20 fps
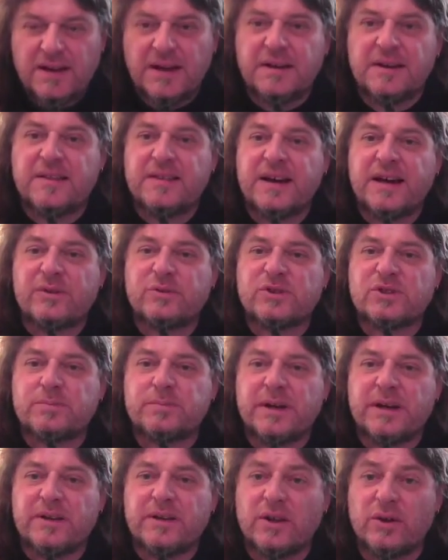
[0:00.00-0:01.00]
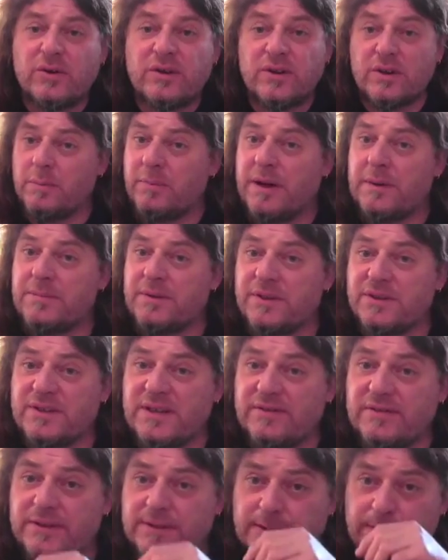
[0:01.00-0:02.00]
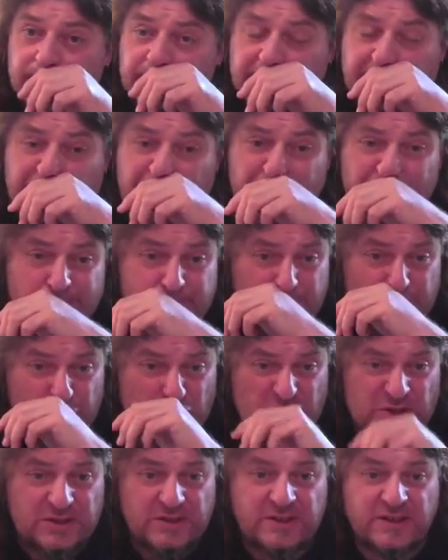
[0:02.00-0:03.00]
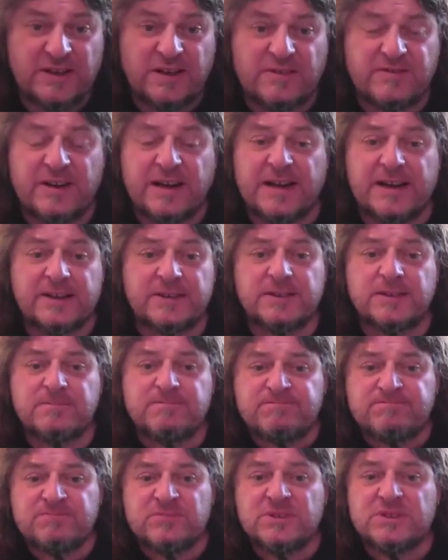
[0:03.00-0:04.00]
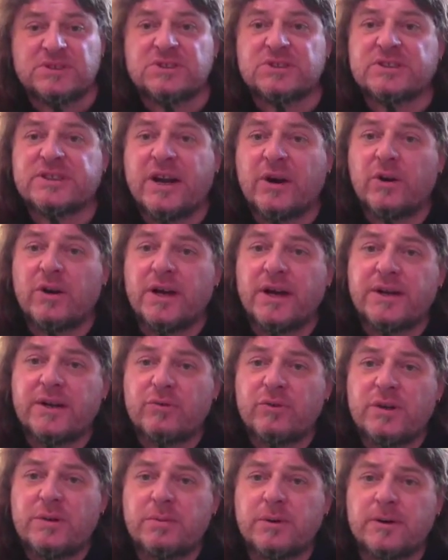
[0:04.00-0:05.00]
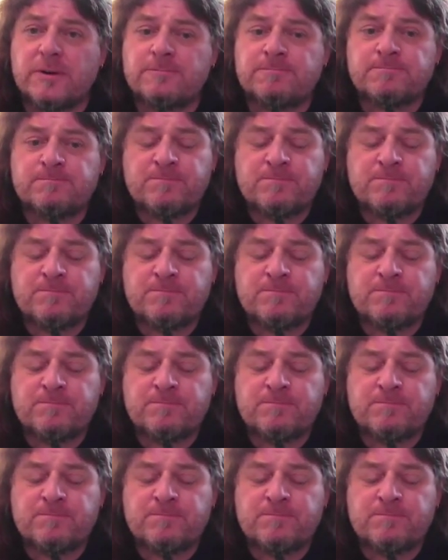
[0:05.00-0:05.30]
And in that respect, the only other pepper that's ever done that I've had is a Carolina Reaper.